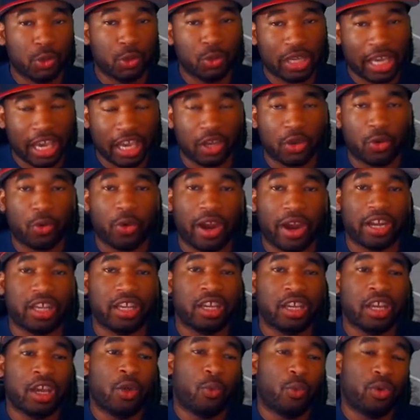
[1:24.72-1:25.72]
K credit.
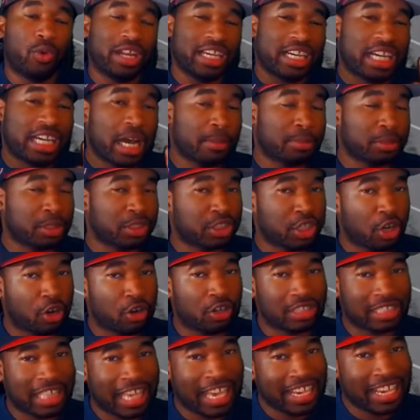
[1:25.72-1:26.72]
When it comes to
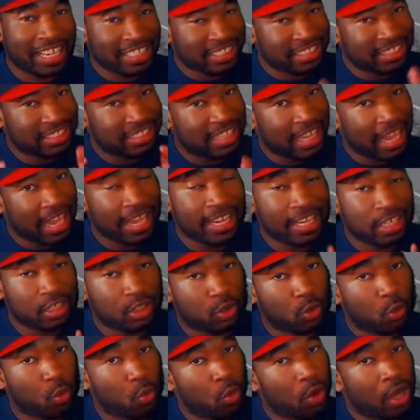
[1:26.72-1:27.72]
certain things, they
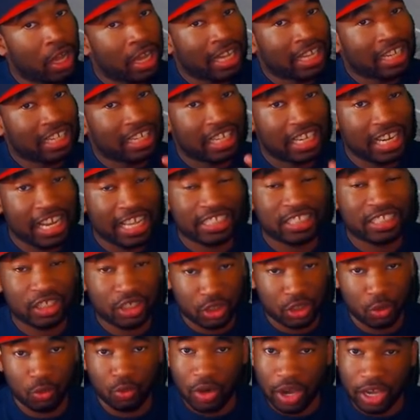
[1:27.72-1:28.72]
do listen
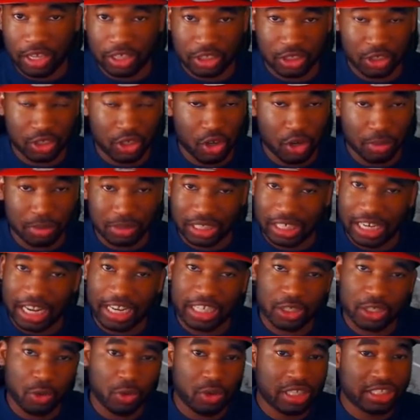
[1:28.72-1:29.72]
to us. You know what I'm saying? They
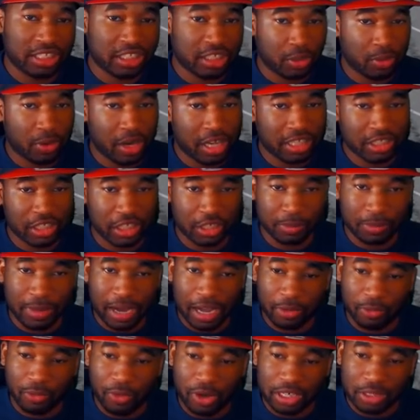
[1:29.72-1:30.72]
do listen to us
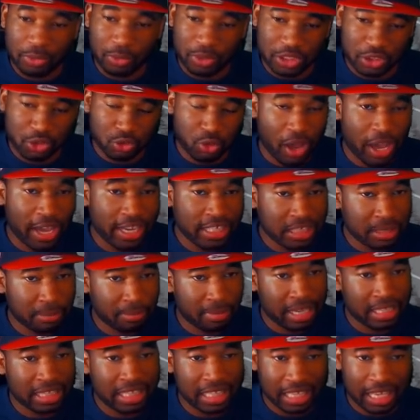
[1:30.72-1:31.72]
when, when trying to
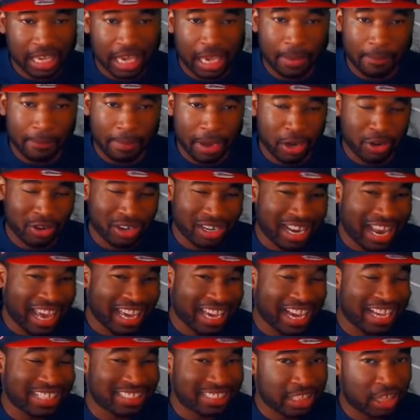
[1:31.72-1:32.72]
make the game better. And
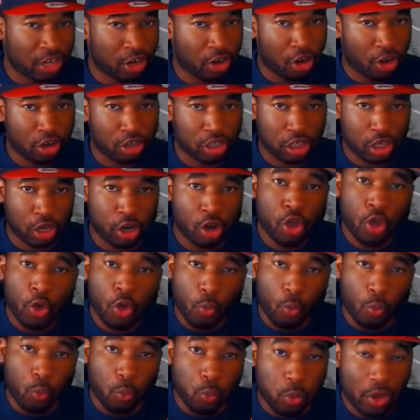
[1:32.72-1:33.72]
like I said earlier,
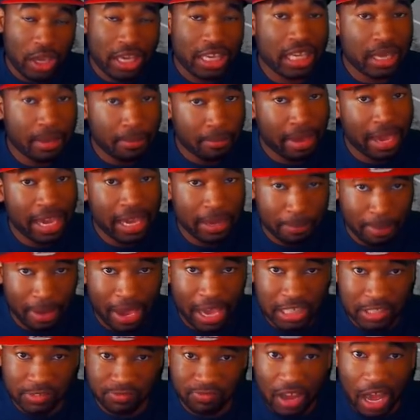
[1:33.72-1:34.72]
we can make
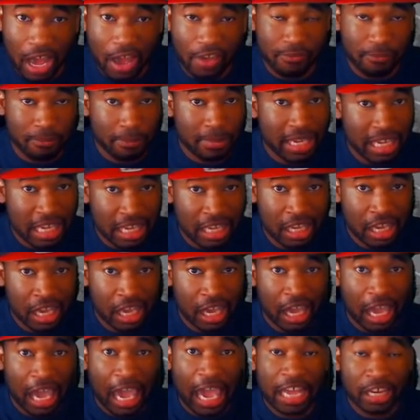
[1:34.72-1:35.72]
patch five, me
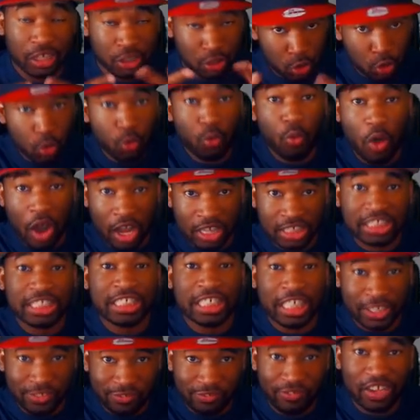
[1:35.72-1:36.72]
and you watching
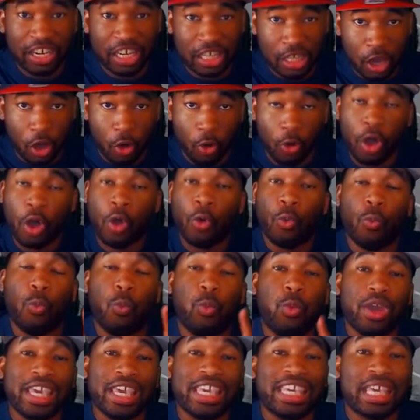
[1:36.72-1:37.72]
this video,
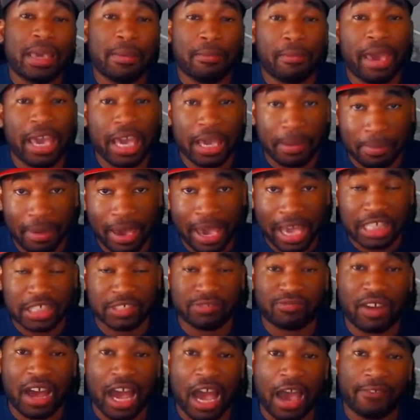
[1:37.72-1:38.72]
we can make patch
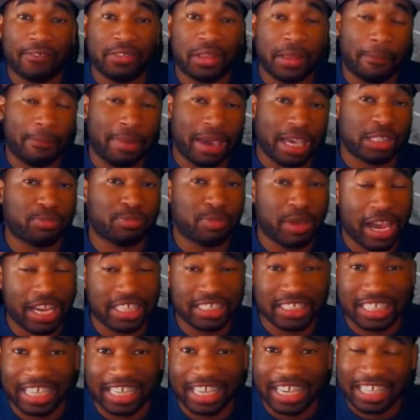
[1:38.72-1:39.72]
five the best
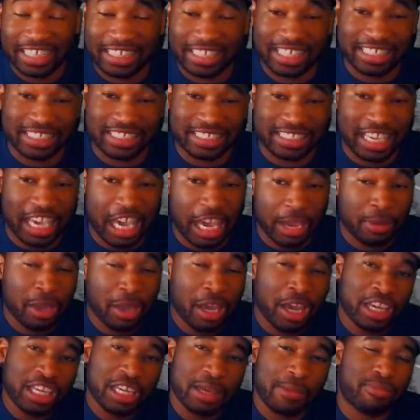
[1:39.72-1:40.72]
patch to hit this game.
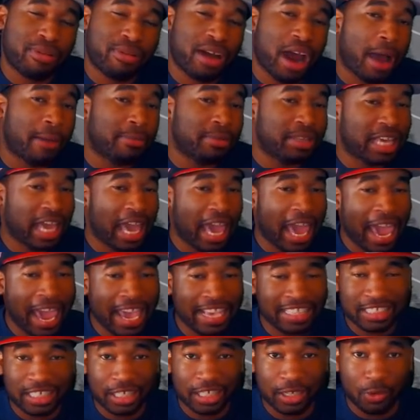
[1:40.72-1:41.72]
You're probably
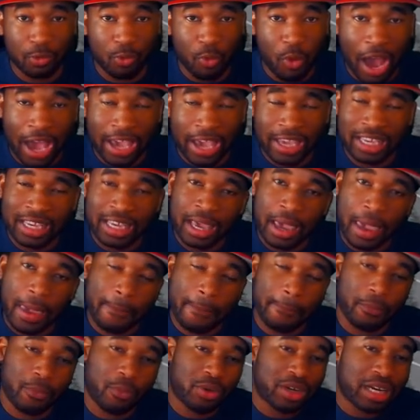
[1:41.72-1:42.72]
asking why,
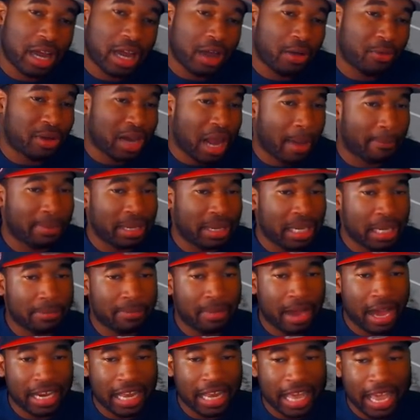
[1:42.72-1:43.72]
and what I, what I mean
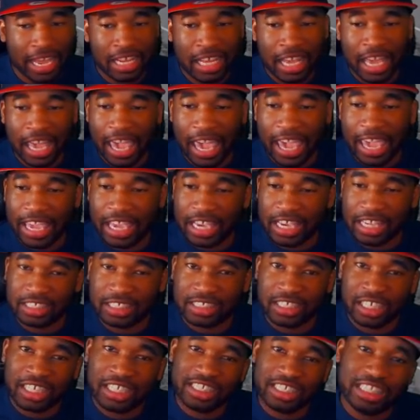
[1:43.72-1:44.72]
by that is
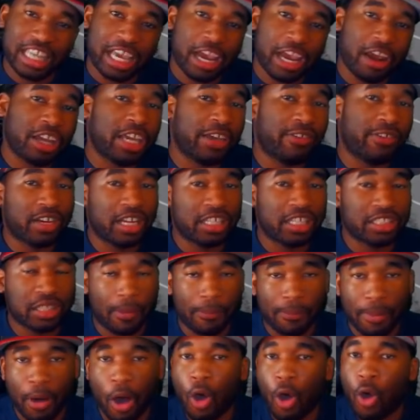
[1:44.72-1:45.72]
they're giving us a
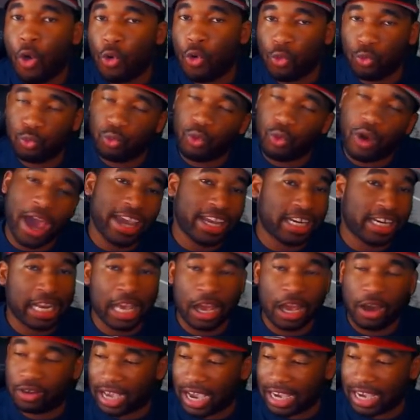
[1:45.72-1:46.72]
poll right
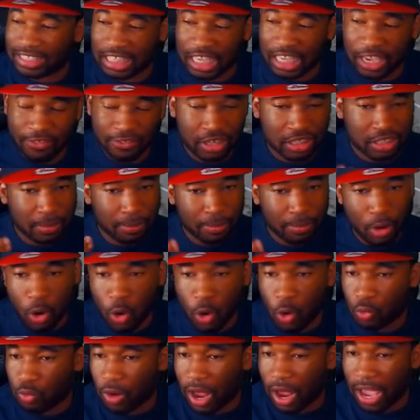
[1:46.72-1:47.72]
now, guys. They're giving us a
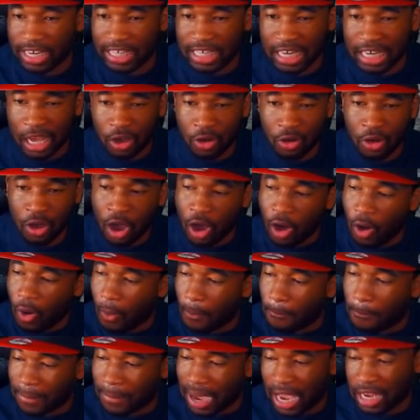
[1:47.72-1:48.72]
poll right now
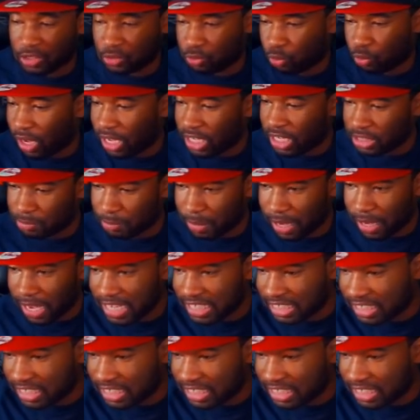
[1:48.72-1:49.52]
on Mike Wang's page.